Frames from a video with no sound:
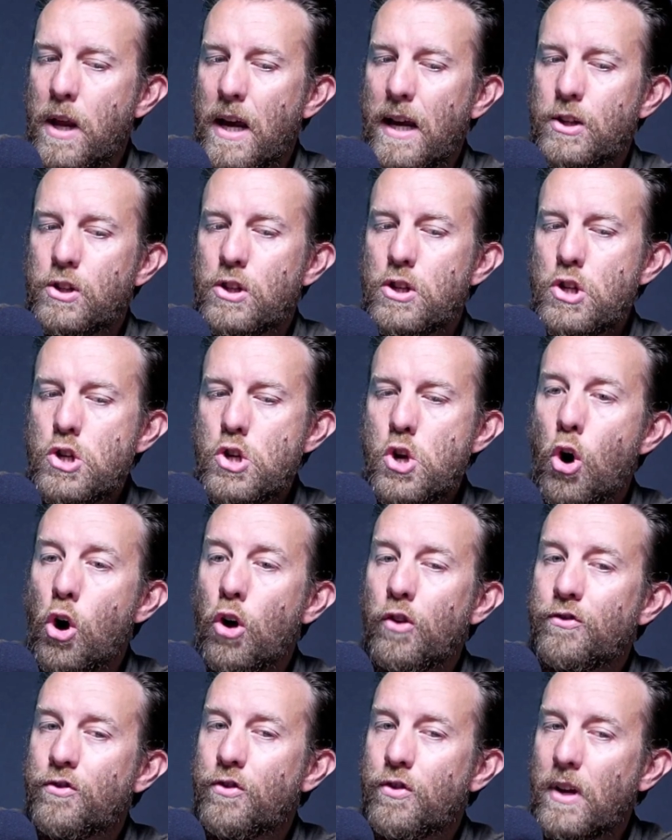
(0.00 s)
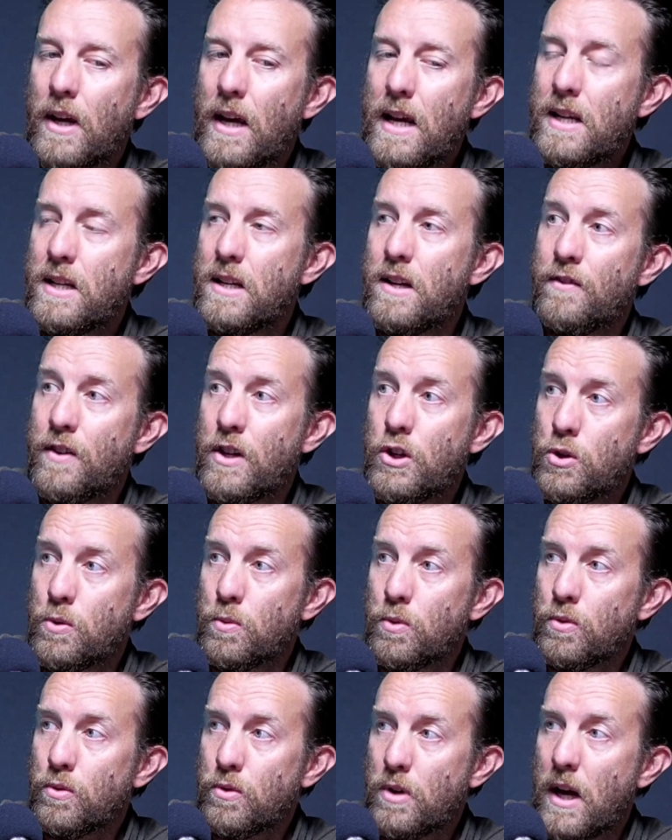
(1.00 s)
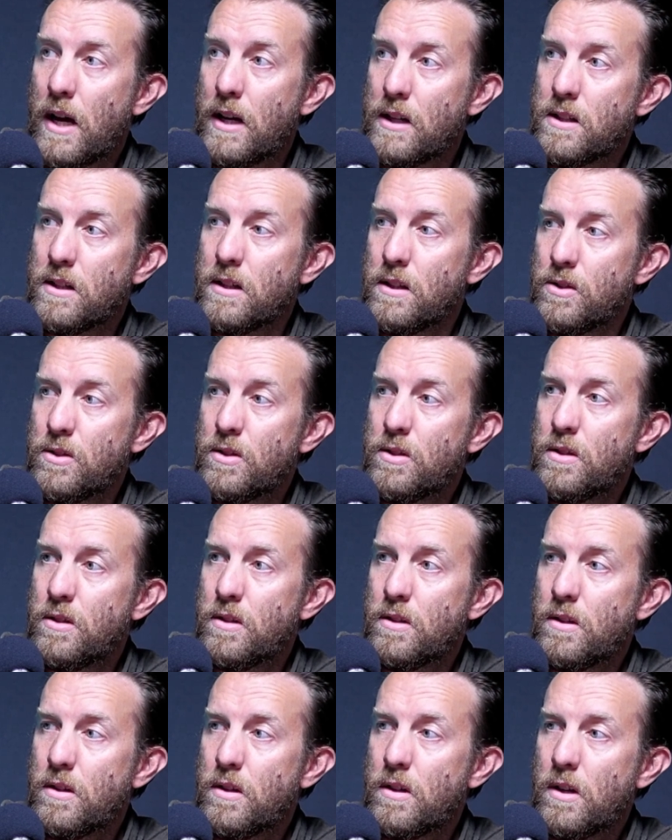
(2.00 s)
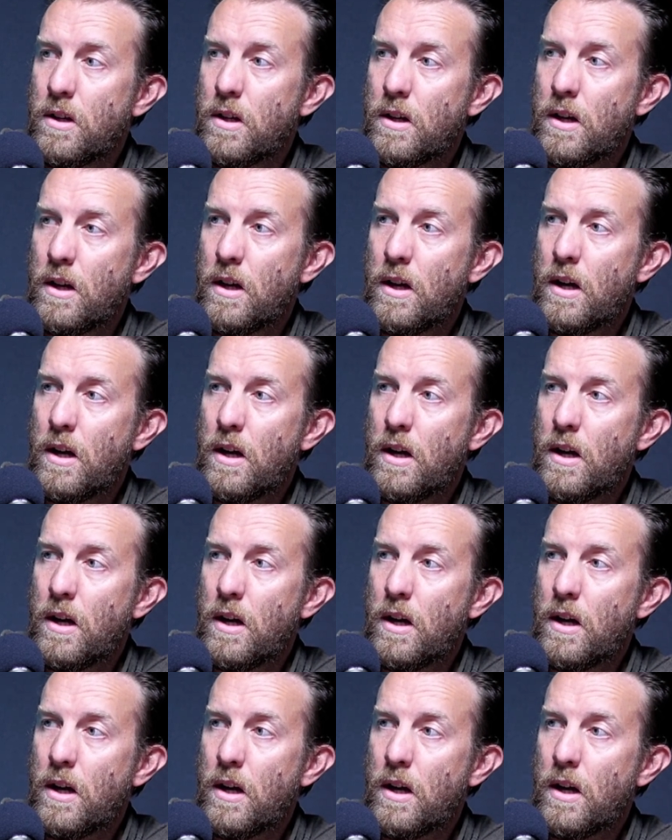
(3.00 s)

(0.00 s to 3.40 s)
it's not individual cases mm